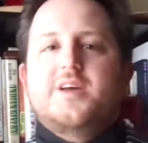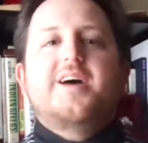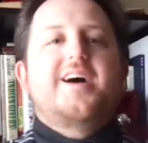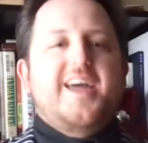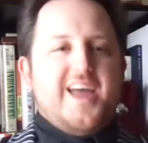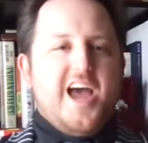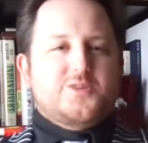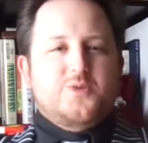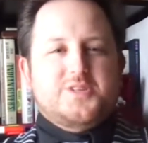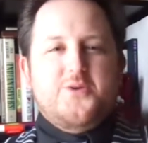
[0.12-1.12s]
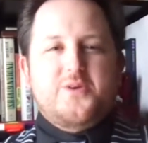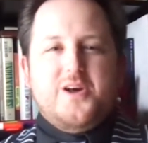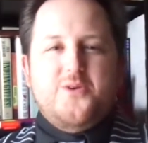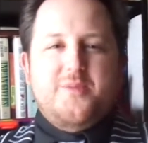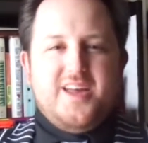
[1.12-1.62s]
Hey guys, what's going
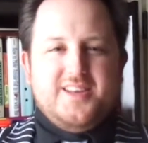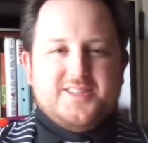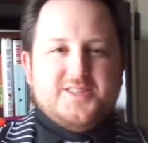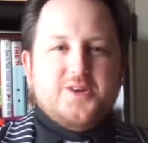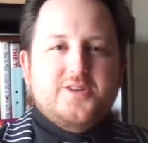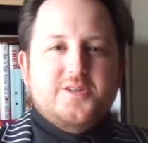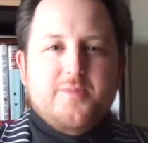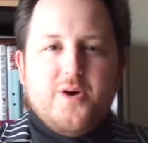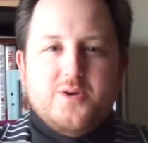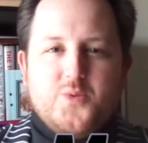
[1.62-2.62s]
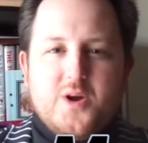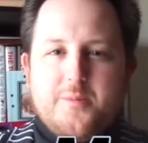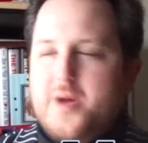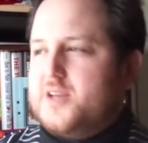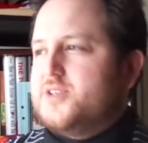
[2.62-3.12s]
on, man? This is Archie Motors. Welcome
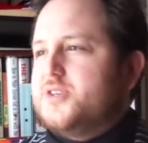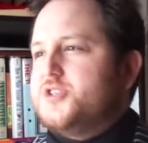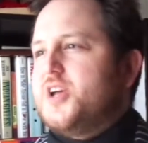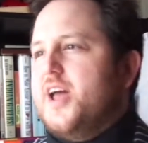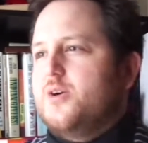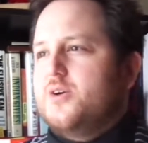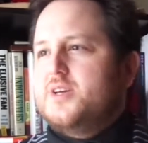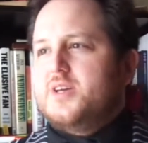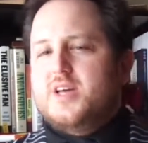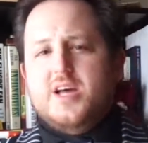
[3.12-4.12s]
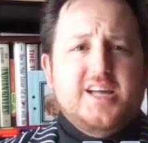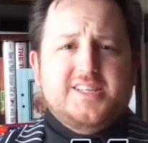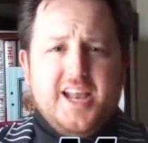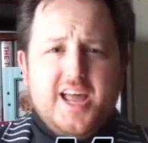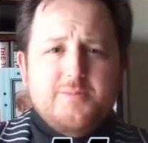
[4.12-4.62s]
back to the channel.
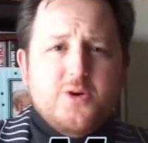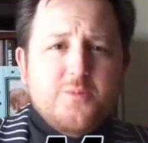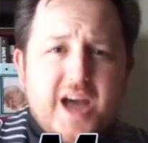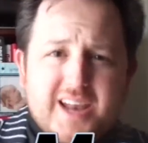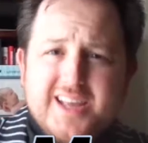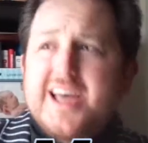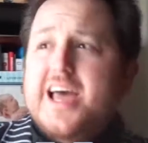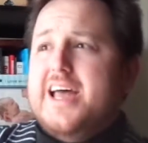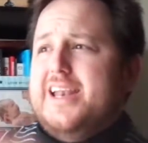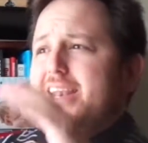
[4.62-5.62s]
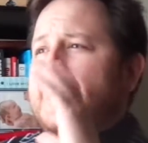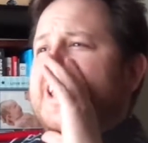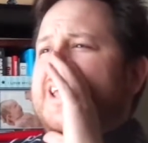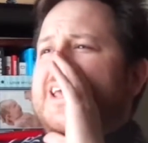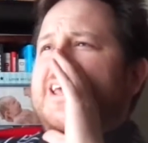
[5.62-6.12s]
Today I'm talking about
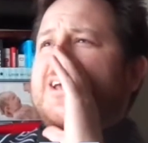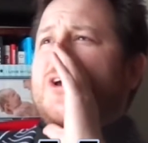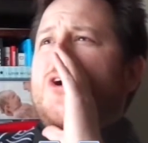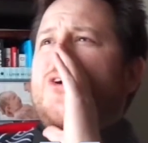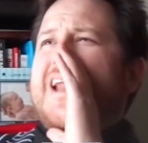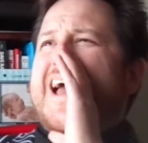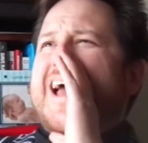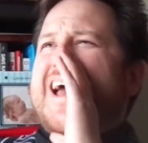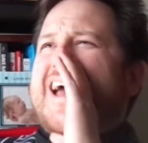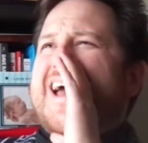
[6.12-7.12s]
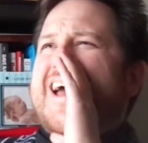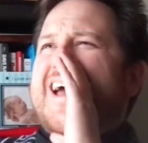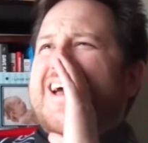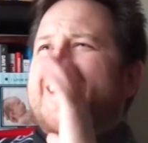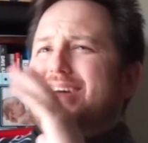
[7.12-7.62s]

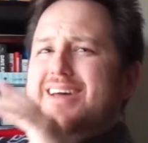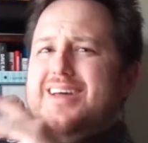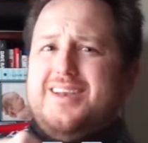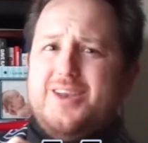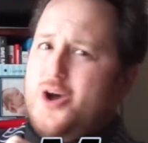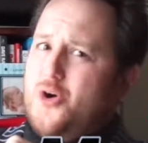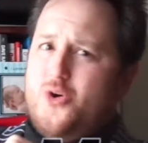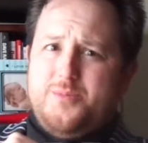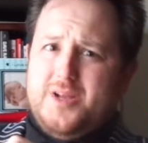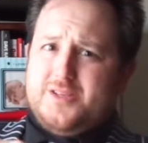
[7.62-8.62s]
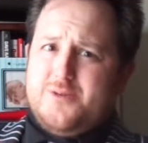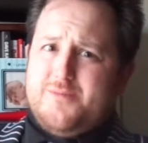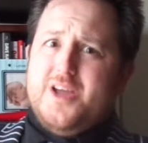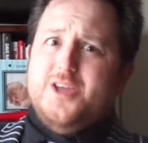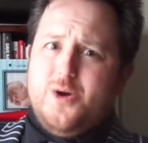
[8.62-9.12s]
Nikola. And no, I'm not talking
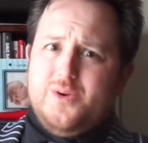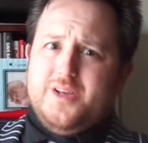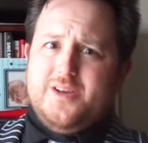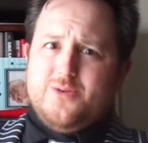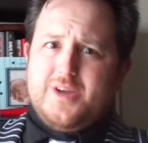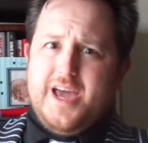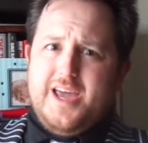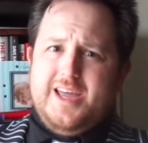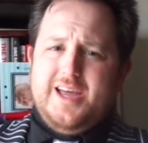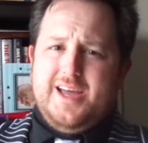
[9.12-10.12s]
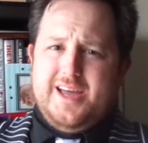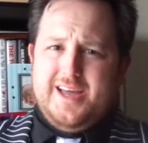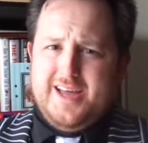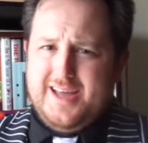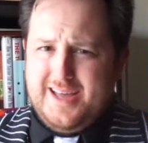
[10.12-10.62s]
about yodeling, okay?
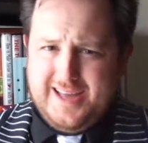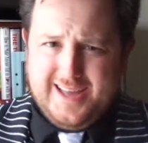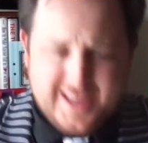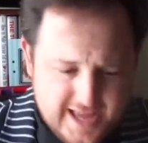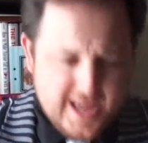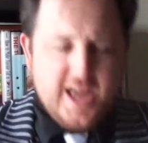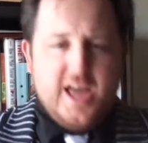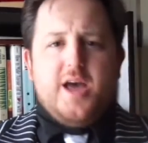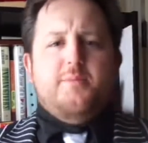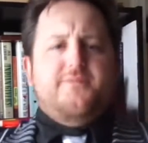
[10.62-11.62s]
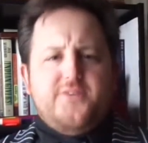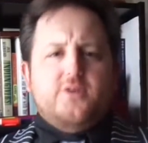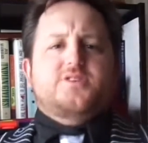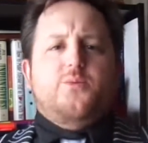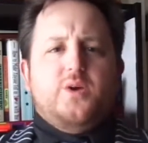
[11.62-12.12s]
But
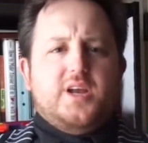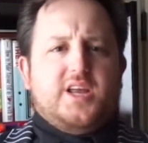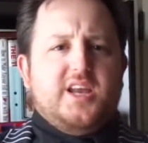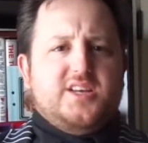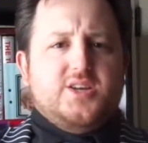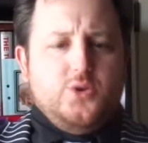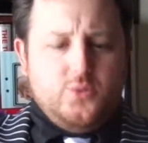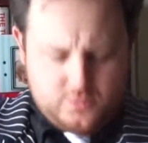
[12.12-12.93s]
first I want to get into...